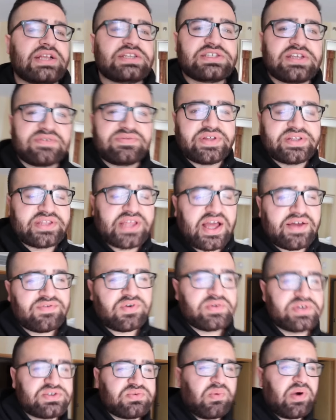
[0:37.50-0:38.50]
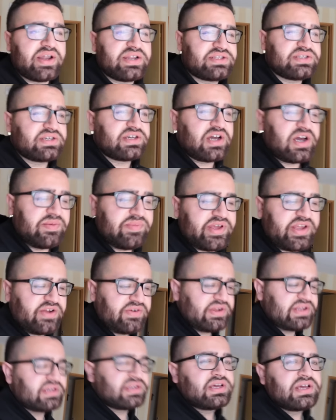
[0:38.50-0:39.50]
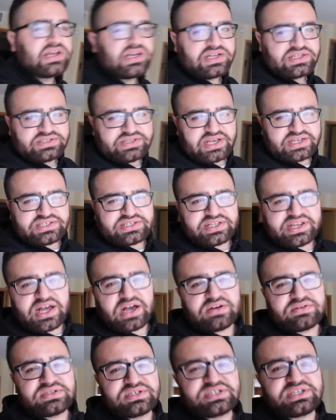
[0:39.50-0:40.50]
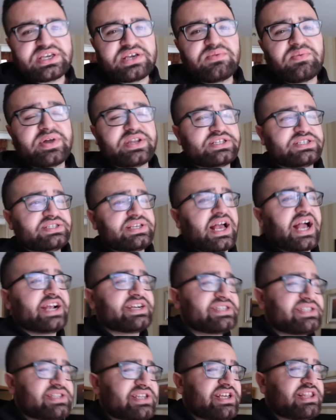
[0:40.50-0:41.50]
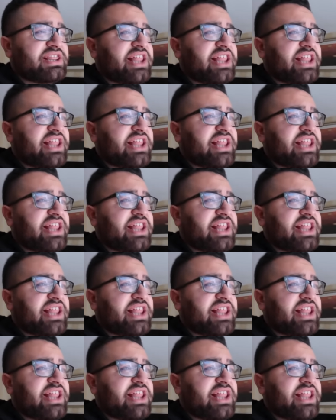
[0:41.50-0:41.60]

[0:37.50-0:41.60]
and stuff like that. I've always wanted to come here and test it out to see what it's actually